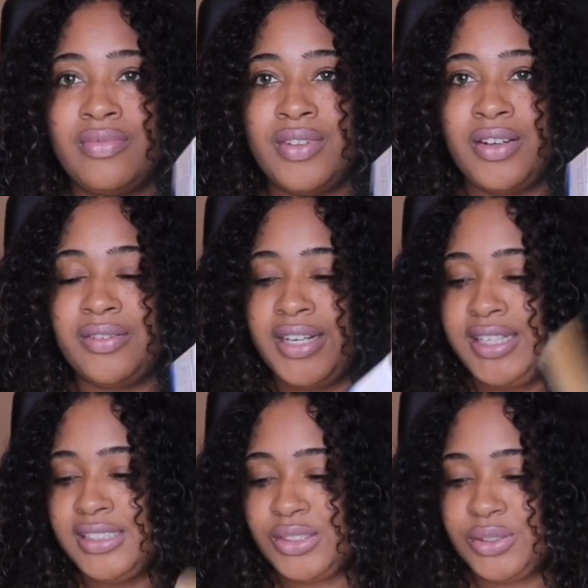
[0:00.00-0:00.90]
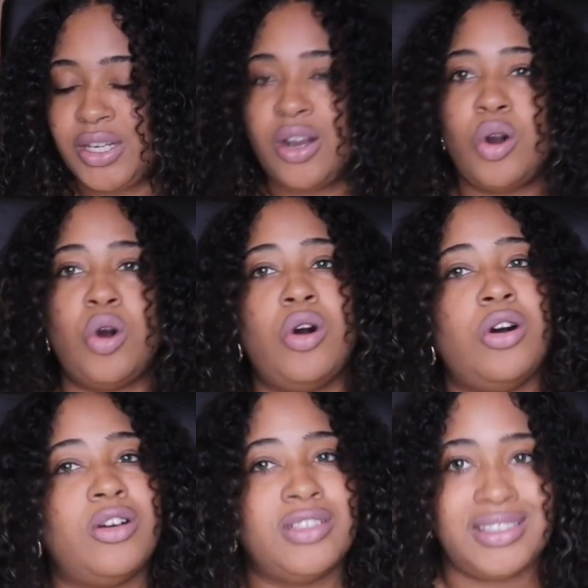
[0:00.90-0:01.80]
All right, so you got
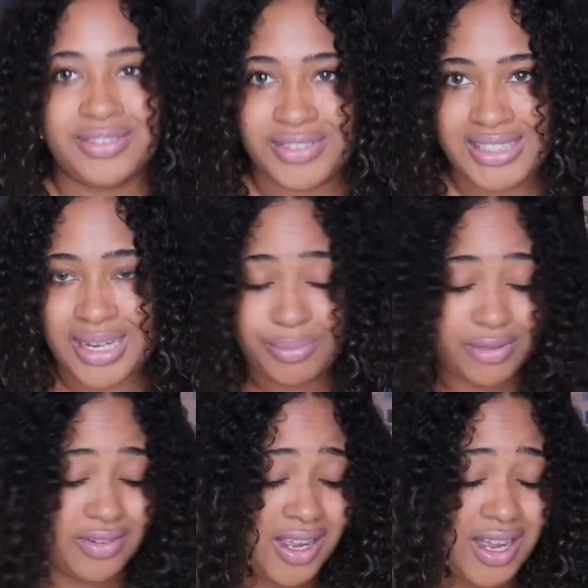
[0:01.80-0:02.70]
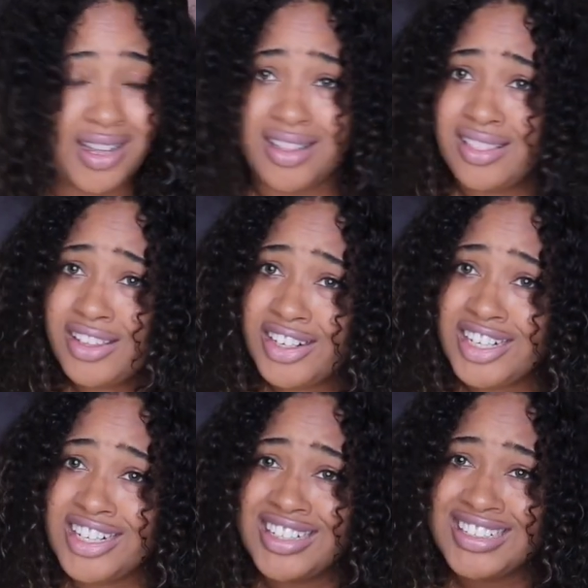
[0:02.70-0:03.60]
all different type of
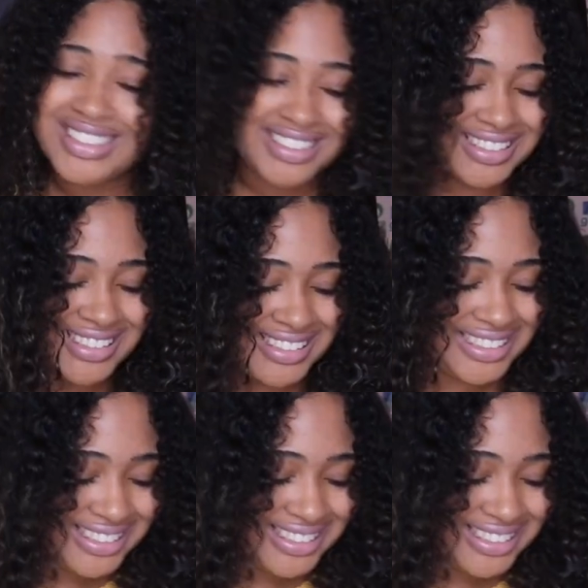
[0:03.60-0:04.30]
colors.